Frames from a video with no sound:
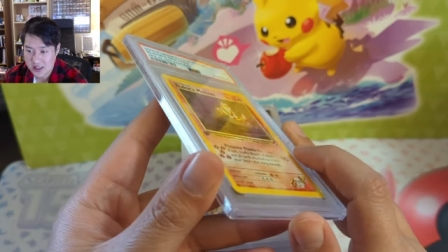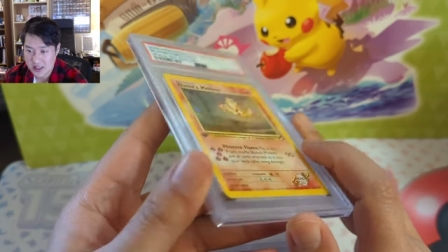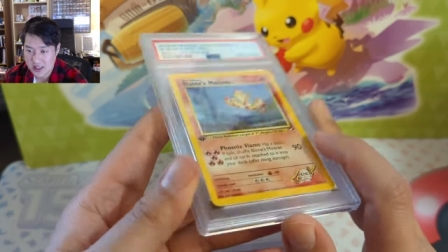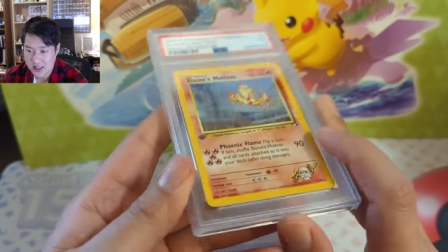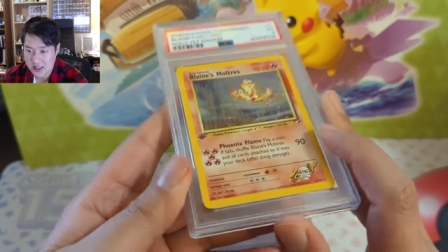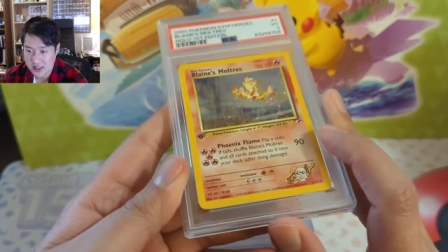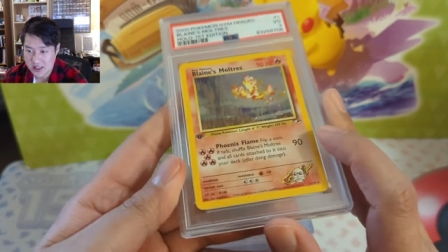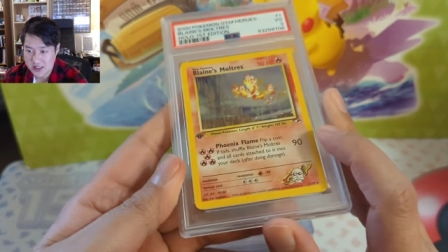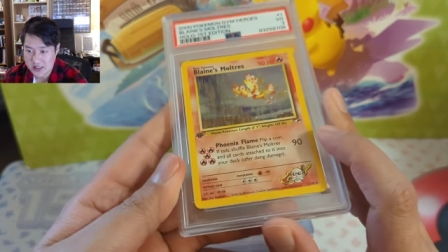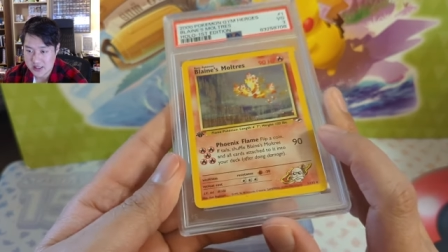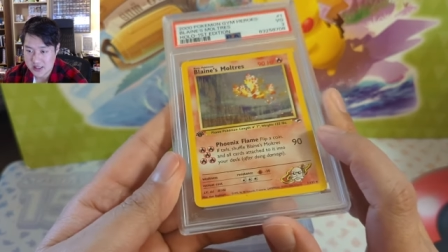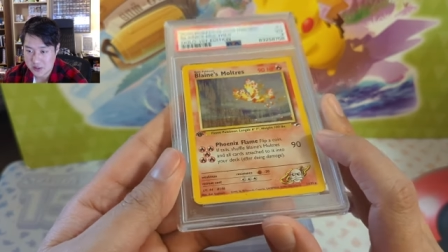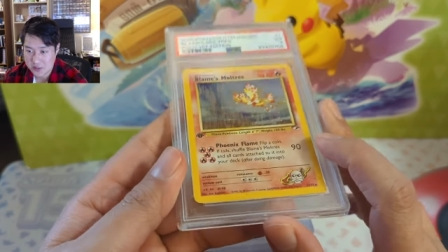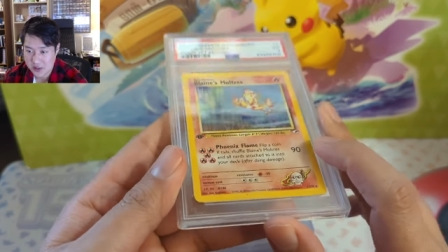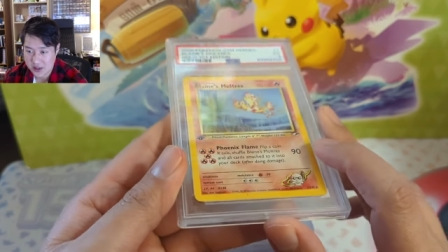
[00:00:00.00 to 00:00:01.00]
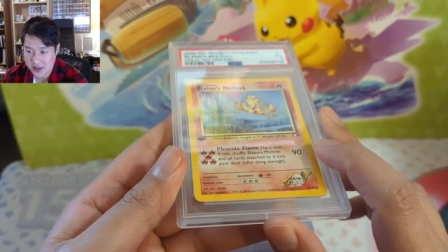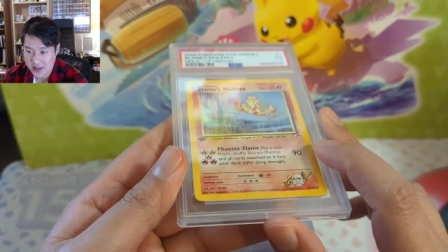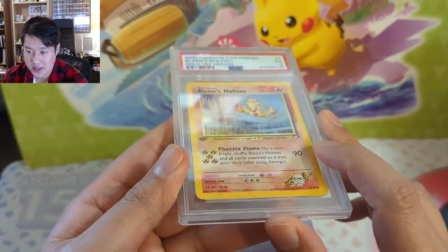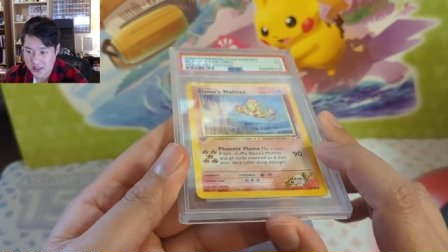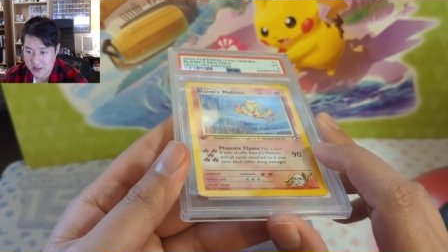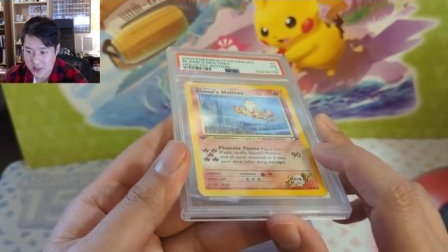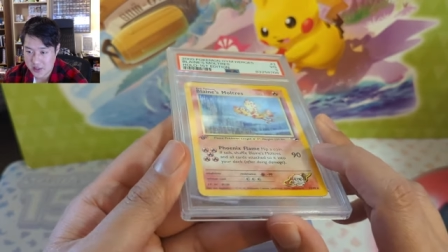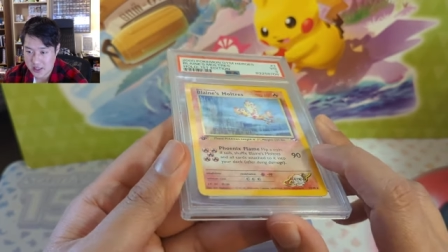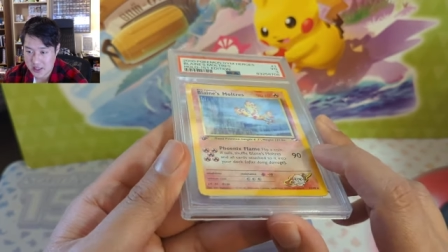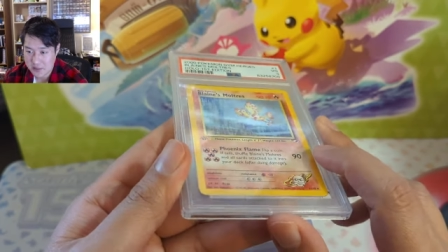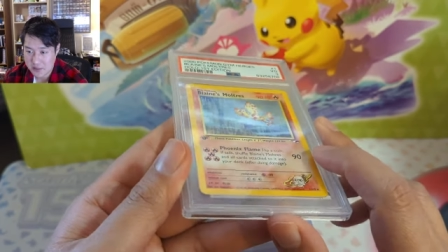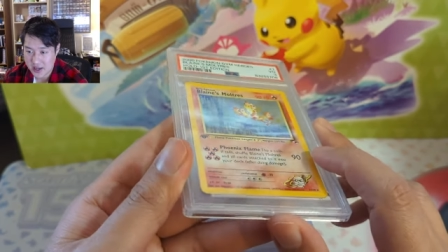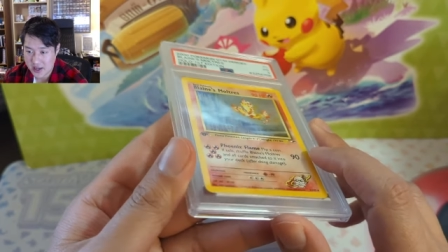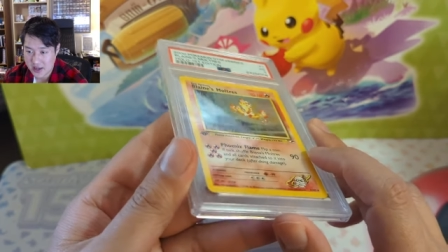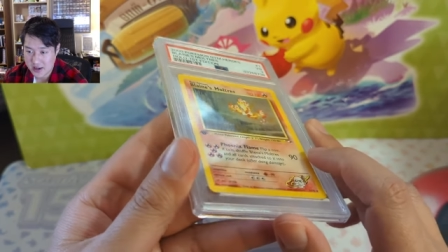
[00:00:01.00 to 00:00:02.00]
uh, somewhere that I didn't pick up
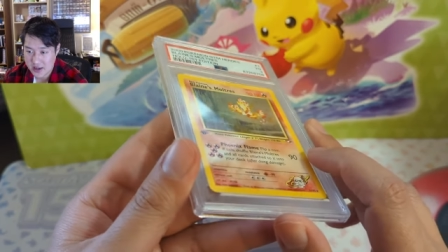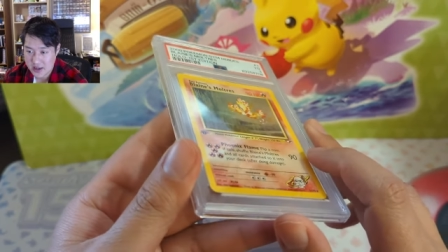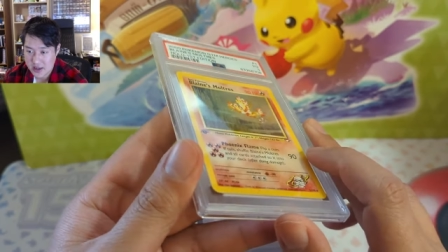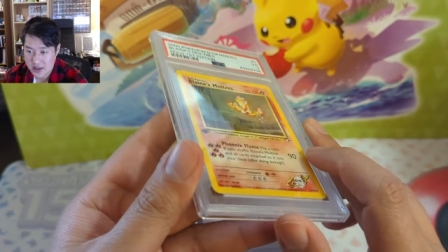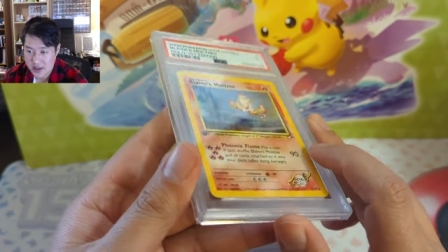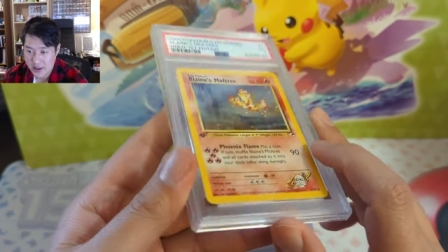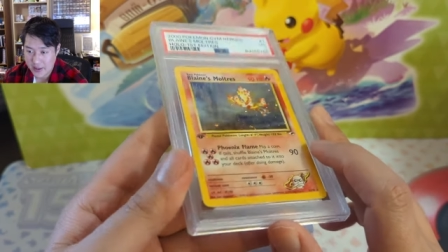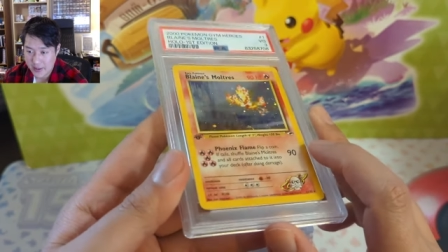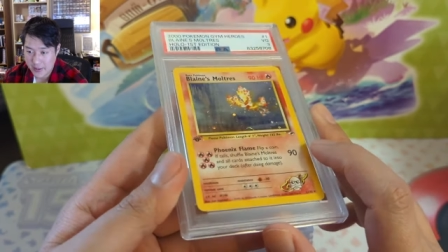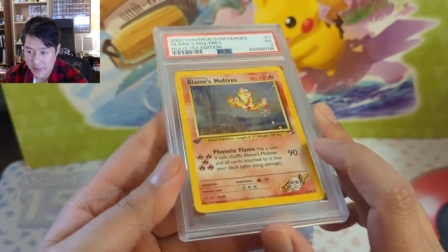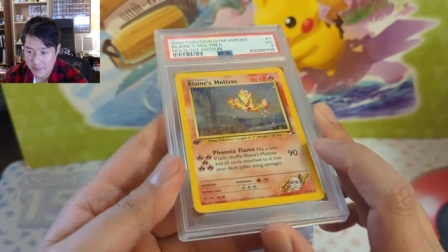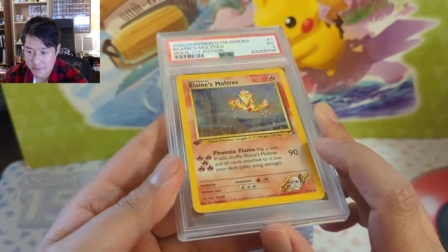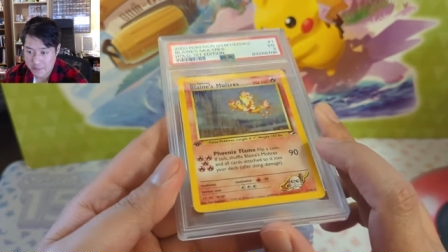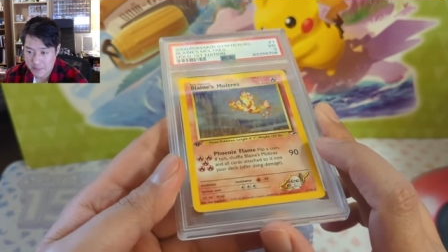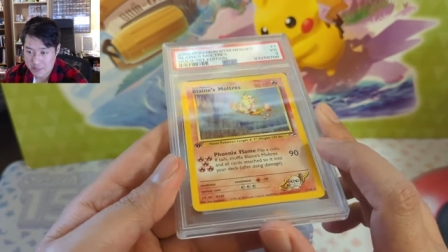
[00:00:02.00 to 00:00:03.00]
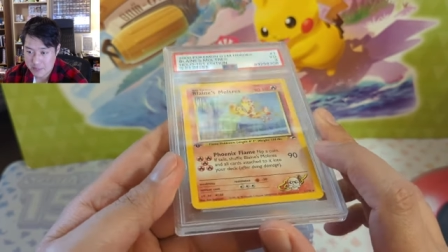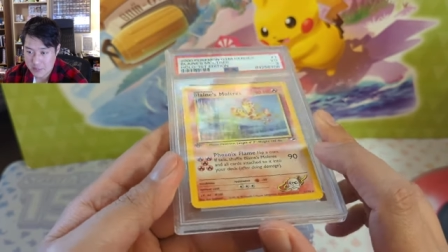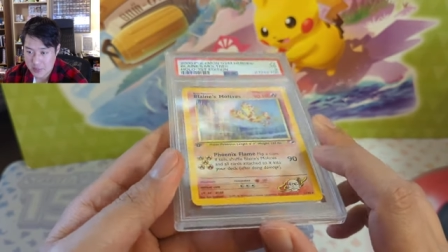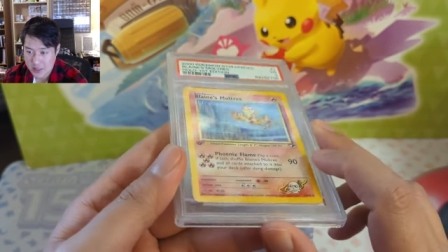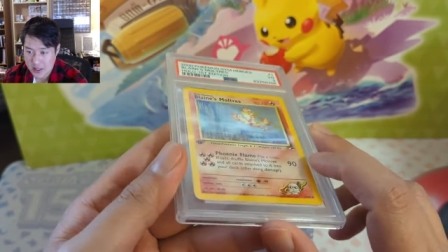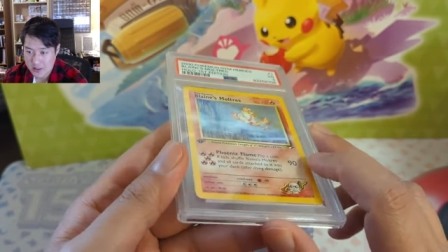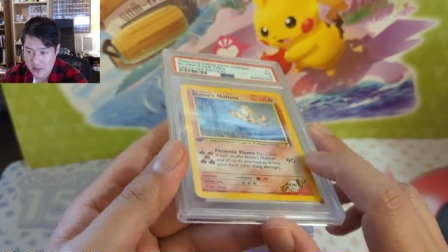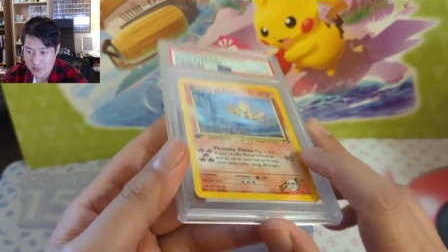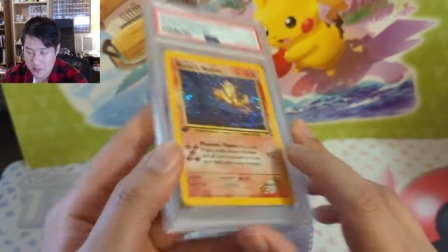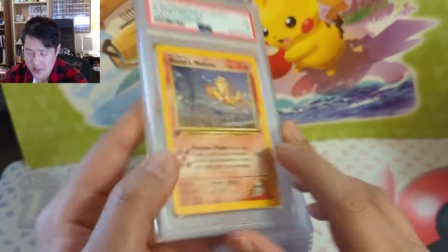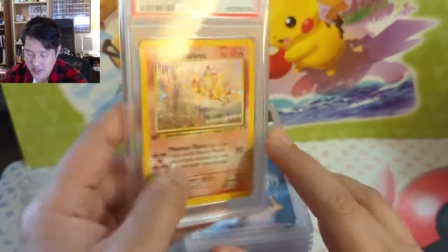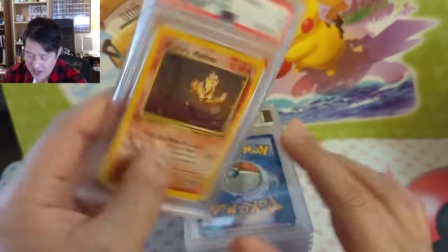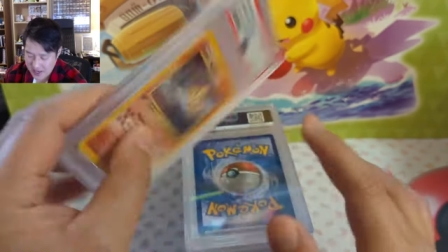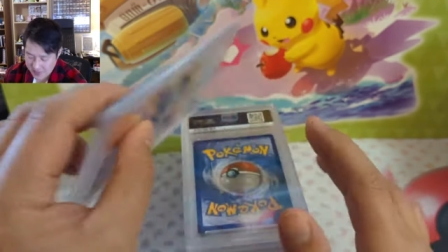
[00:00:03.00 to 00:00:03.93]
on. Um, but yeah, I've